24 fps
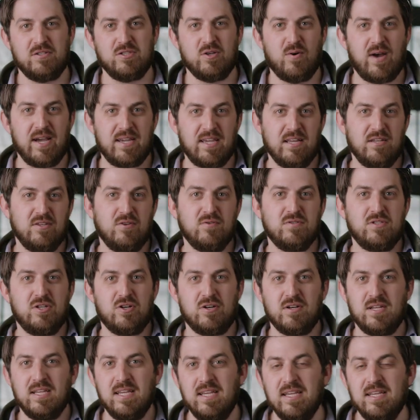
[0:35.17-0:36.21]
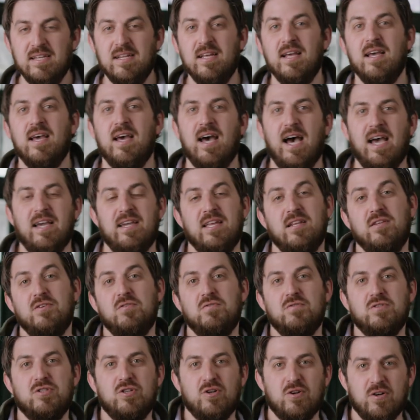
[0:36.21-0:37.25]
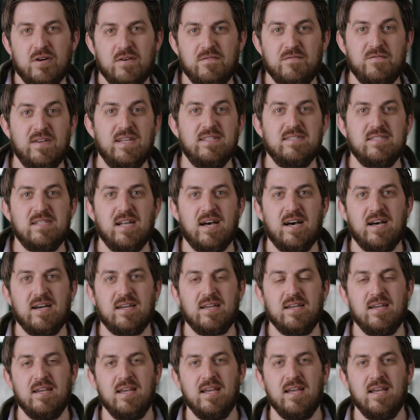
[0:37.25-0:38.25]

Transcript: So I can use your heat, I can use your feedstock.